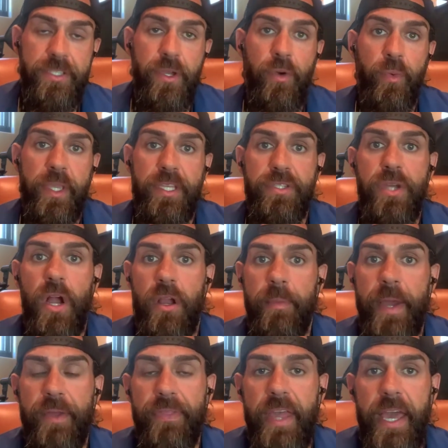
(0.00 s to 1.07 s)
So we can talk
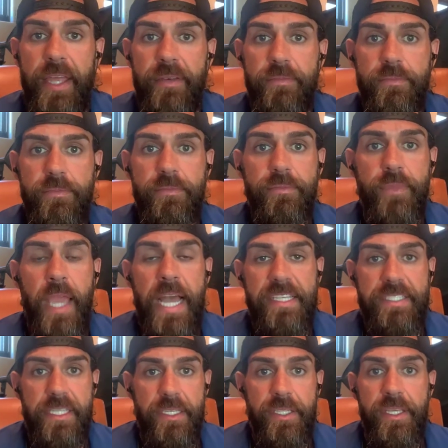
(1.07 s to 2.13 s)
about that
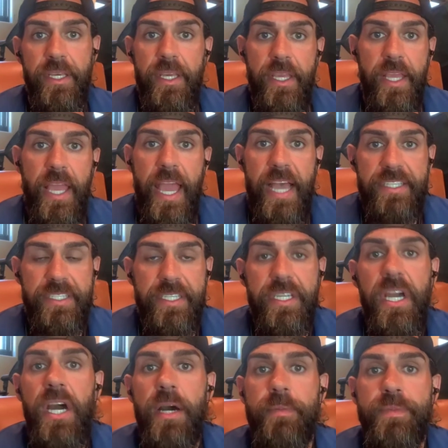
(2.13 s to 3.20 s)
as it
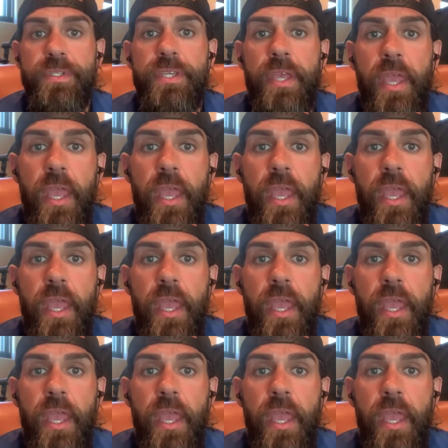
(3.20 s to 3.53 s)
comes.